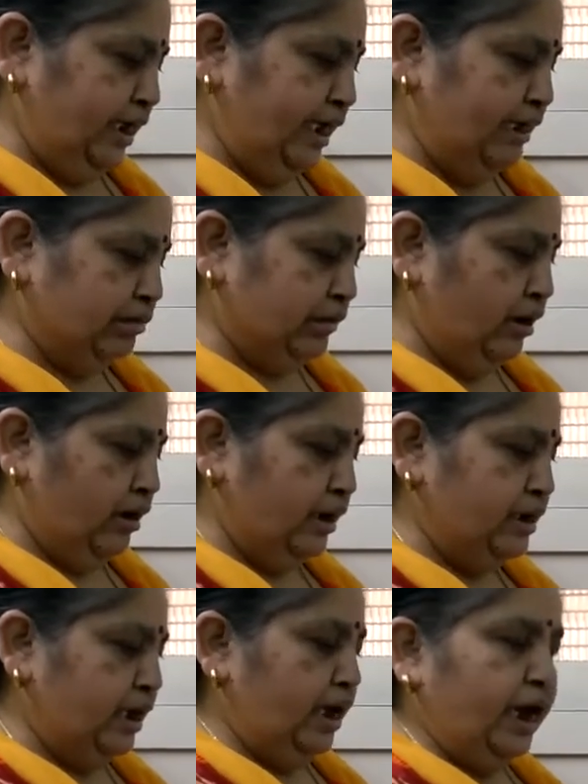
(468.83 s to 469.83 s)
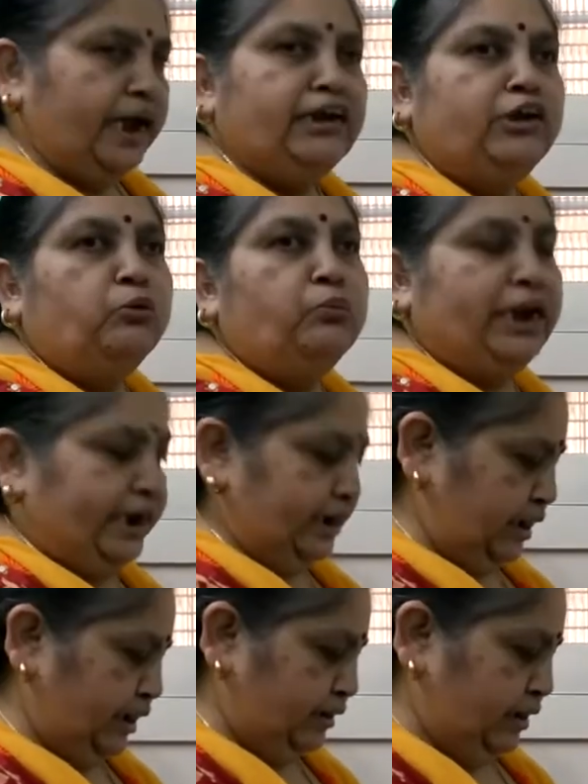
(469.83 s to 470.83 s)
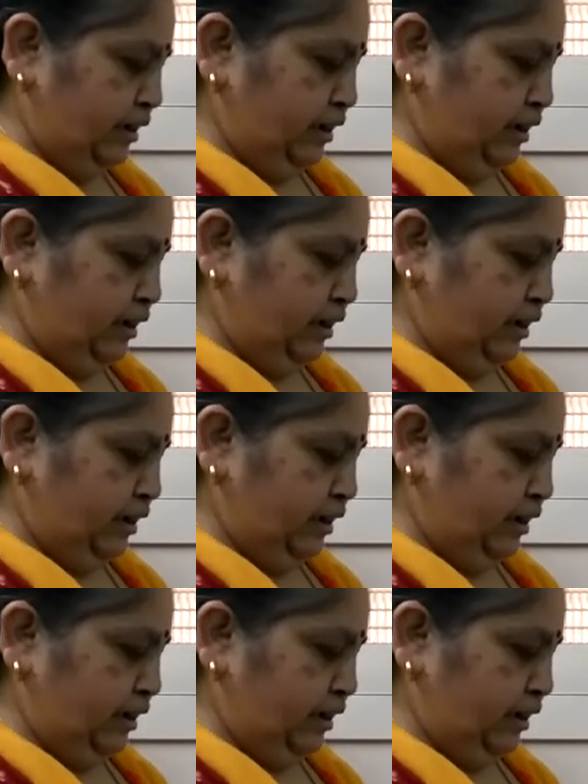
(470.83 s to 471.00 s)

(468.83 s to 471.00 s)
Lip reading: is called a numerator.